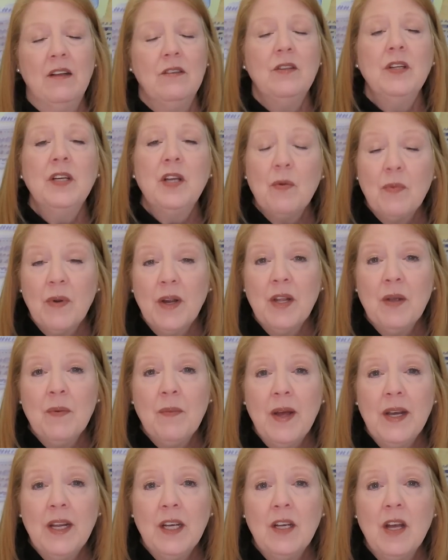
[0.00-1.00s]
look at where you
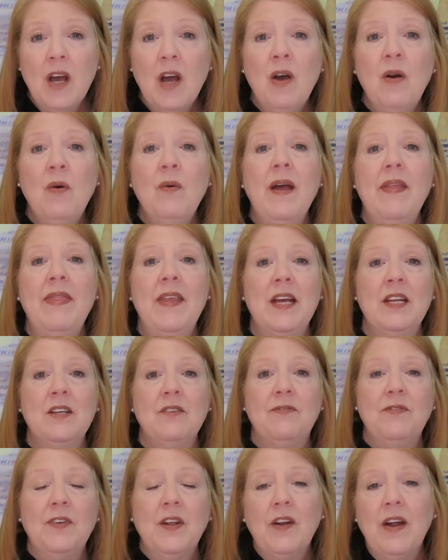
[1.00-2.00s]
want to go and
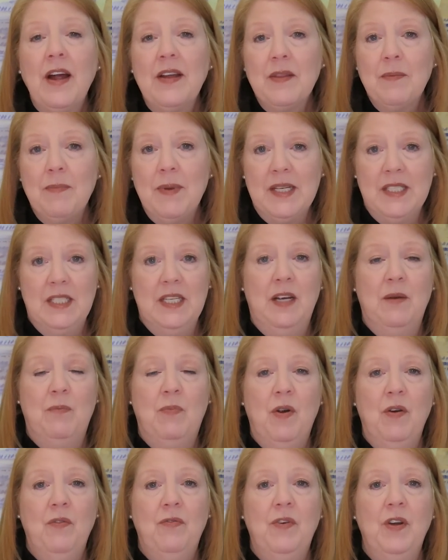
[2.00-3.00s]
then figure out the best
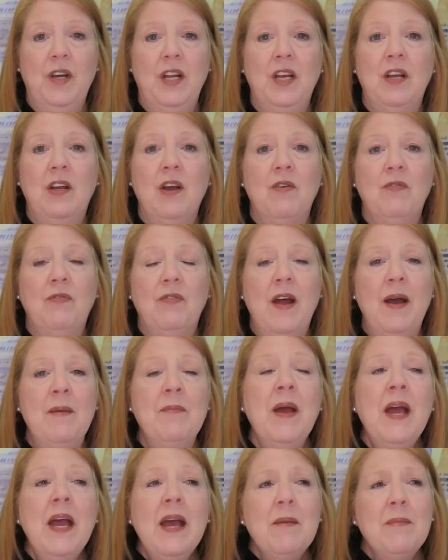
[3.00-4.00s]
airport for you to go
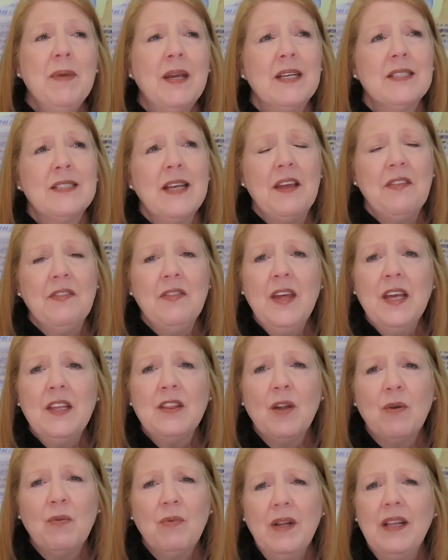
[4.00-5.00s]
from, because I
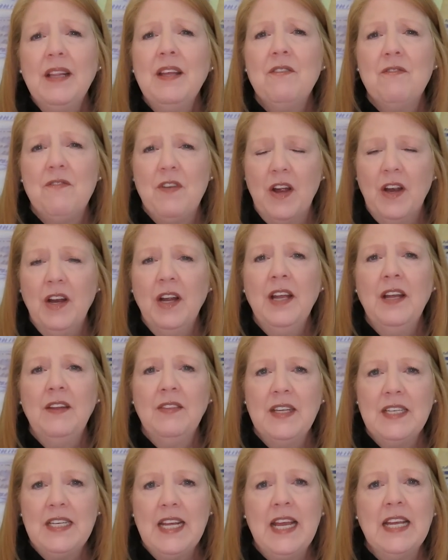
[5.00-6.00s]
think that really
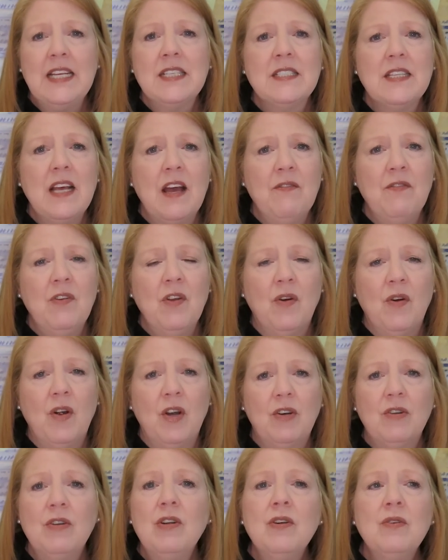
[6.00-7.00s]
varying the days of
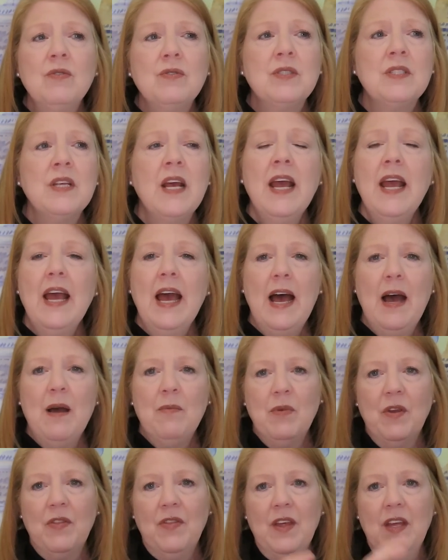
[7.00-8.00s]
your cruise
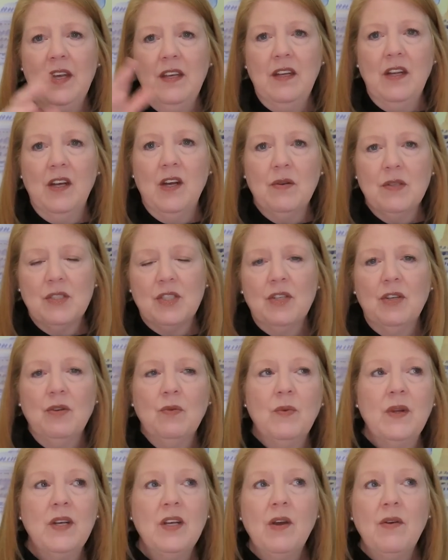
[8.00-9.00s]
within, a
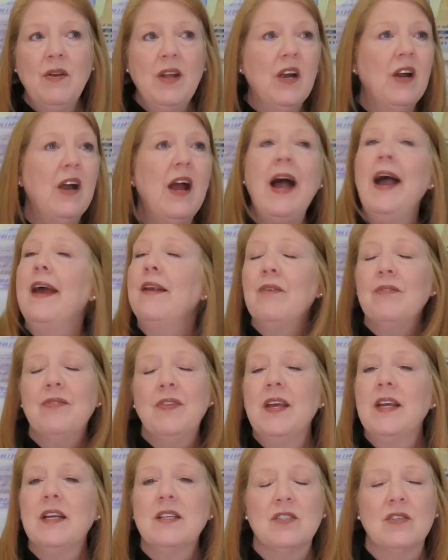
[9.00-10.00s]
certain window here, I don't
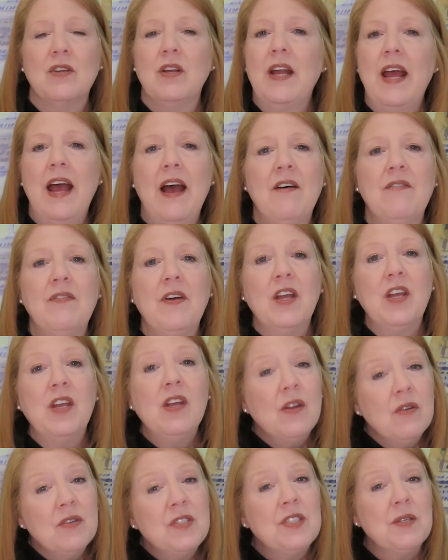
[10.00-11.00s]
think it's going to have a
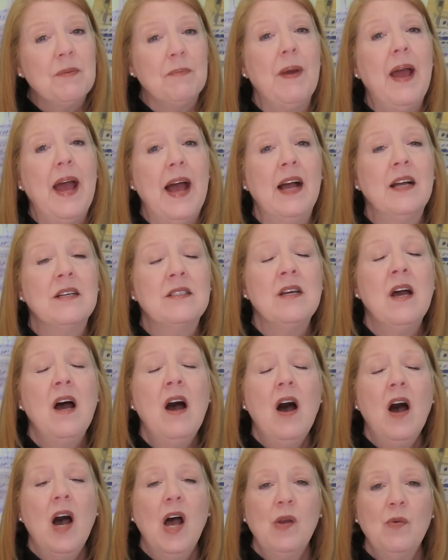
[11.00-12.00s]
huge impact
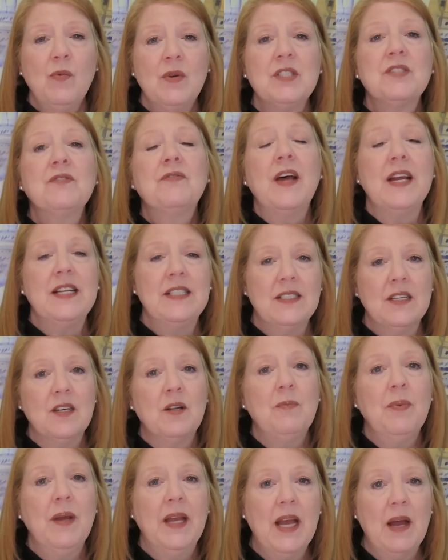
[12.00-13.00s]
on which flights
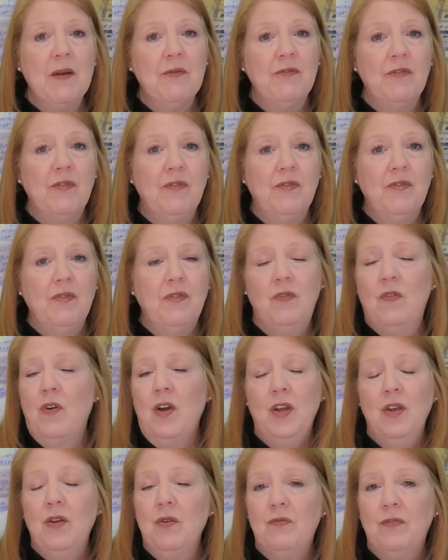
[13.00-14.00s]
it'll pick up
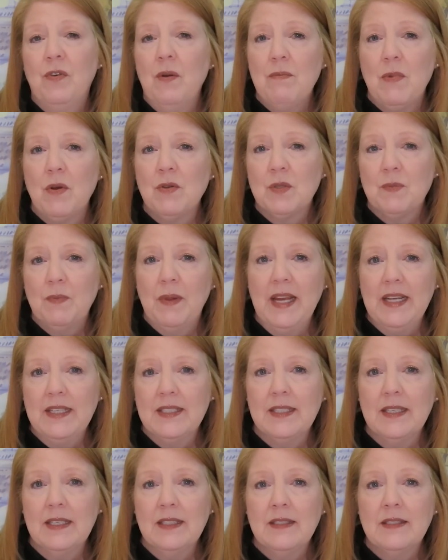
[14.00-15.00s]
for you from most
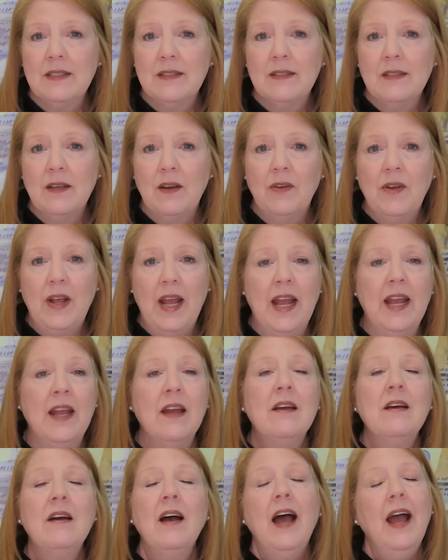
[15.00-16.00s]
places. Okay,
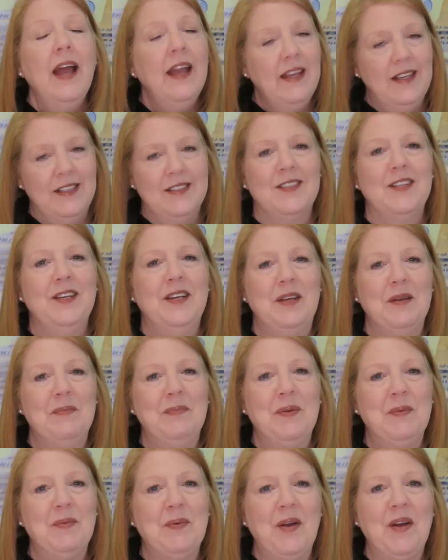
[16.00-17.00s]
I easily
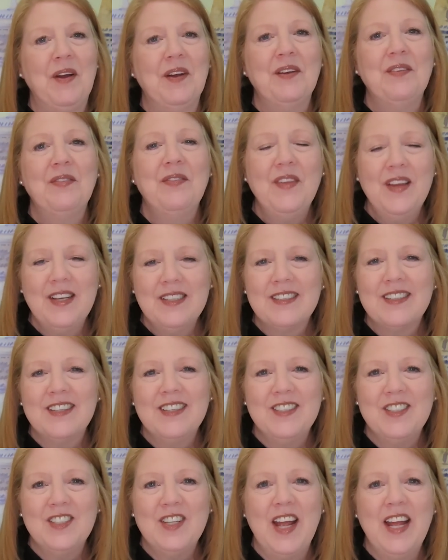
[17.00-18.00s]
could be wrong. Things
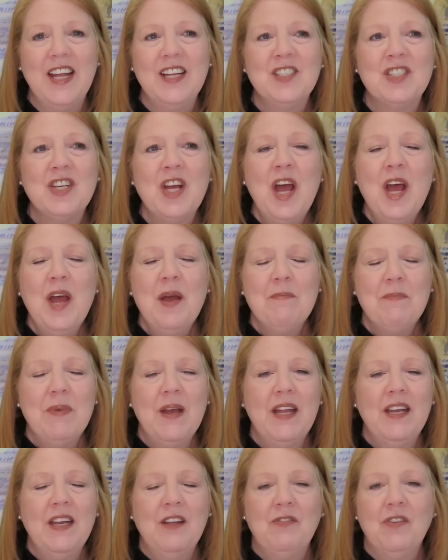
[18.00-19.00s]
can change,
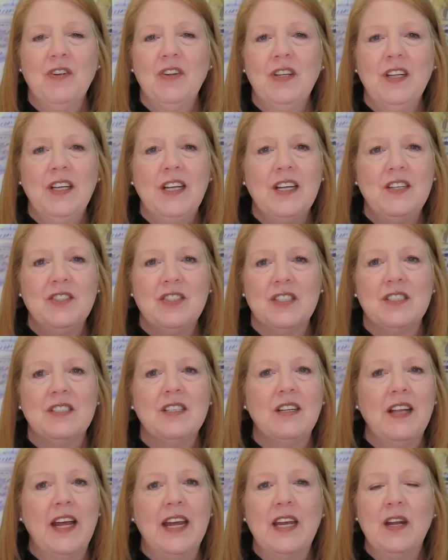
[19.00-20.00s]
but if you're looking just
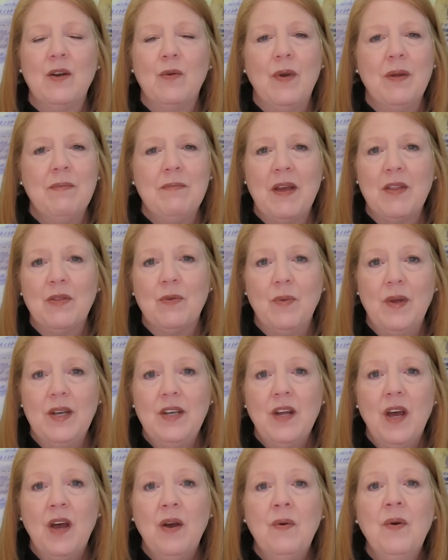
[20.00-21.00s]
at a 1 month
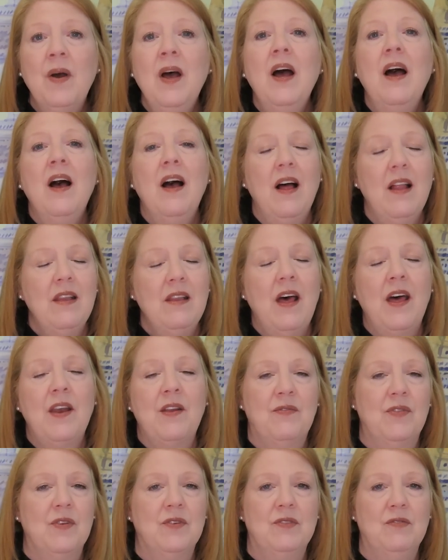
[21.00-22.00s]
window, a lot
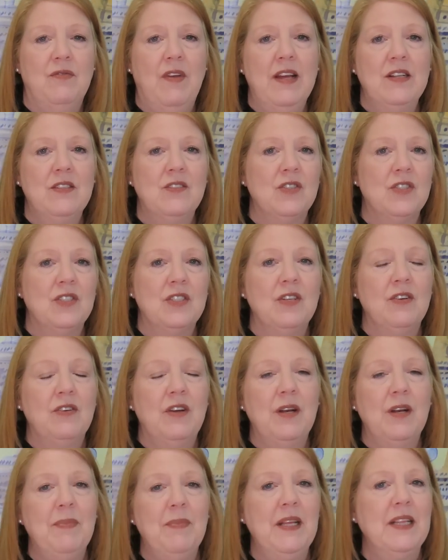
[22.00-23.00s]
of those flights are still
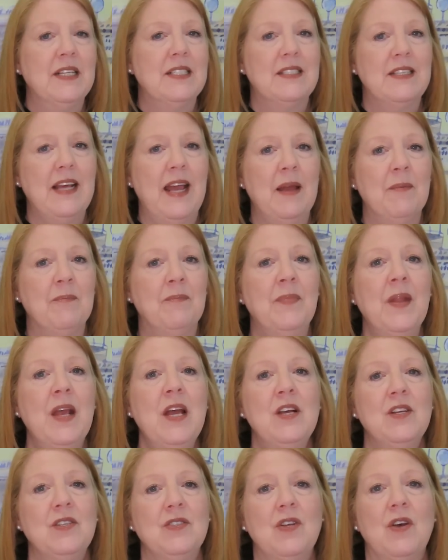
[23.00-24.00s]
be the same.
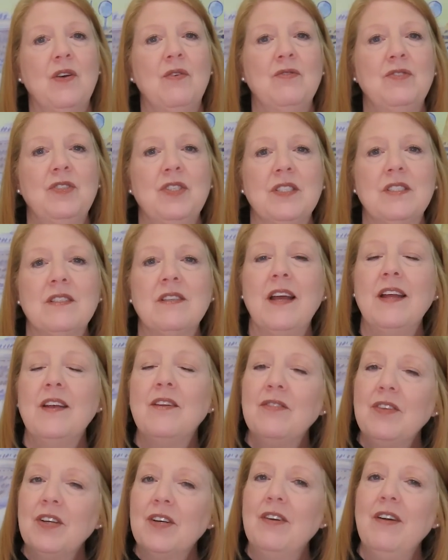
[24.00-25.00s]
So just
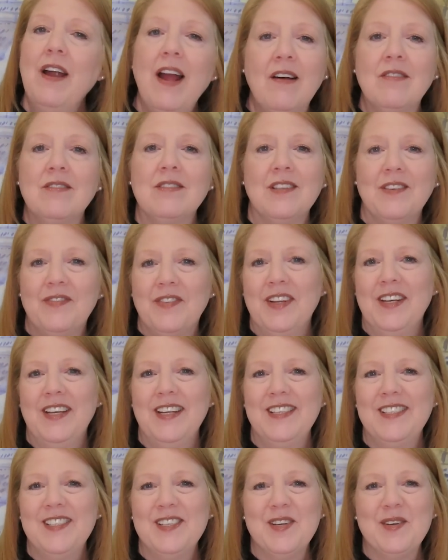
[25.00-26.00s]
kind of look around if you
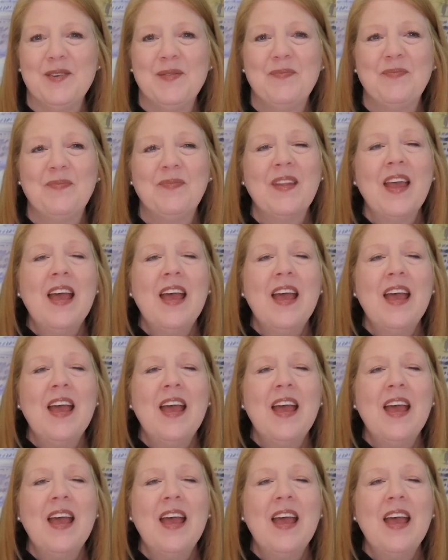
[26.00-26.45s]
need to.